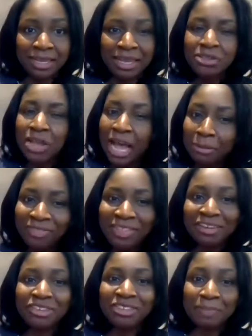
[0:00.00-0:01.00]
So I want
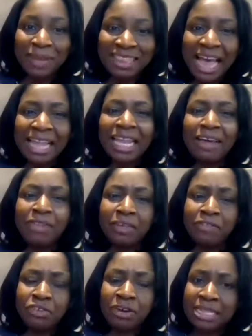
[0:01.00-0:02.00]
there to be that level
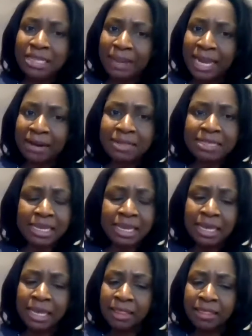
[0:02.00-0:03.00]
of transparency,
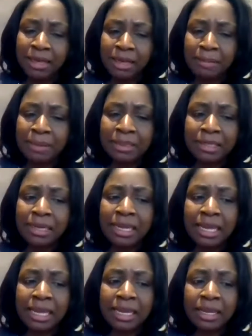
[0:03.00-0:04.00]
the
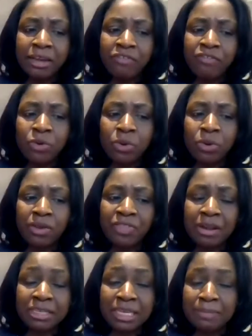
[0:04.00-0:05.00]
ability for
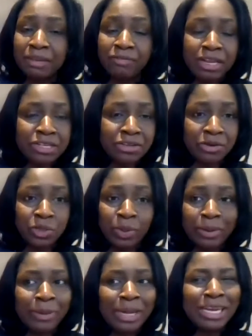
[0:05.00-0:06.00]
there to be research.
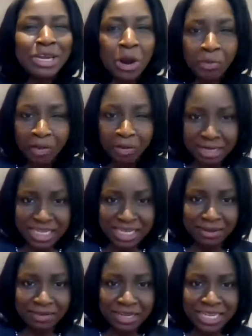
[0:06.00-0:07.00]
We know there needs
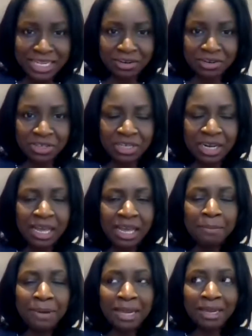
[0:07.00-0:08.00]
to be research,
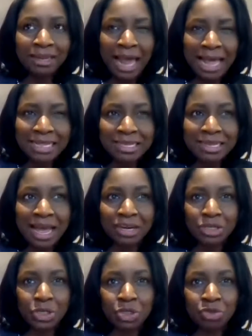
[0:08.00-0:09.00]
but let's
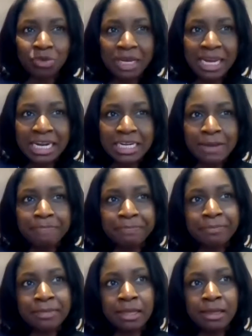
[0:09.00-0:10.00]
not treat
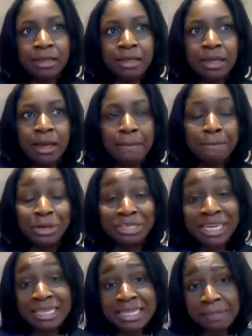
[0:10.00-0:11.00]

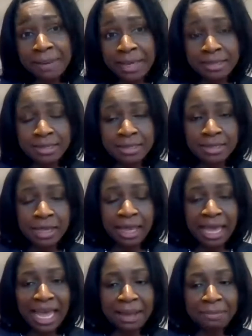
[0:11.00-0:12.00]
participants
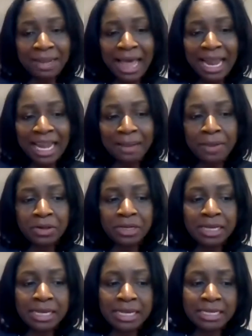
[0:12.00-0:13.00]
and Black
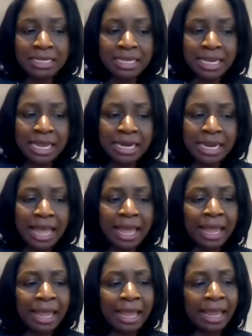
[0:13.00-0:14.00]
communities in
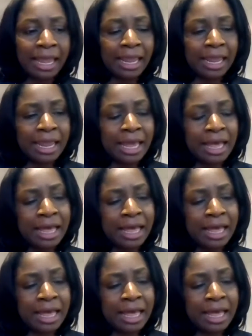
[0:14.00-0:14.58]
a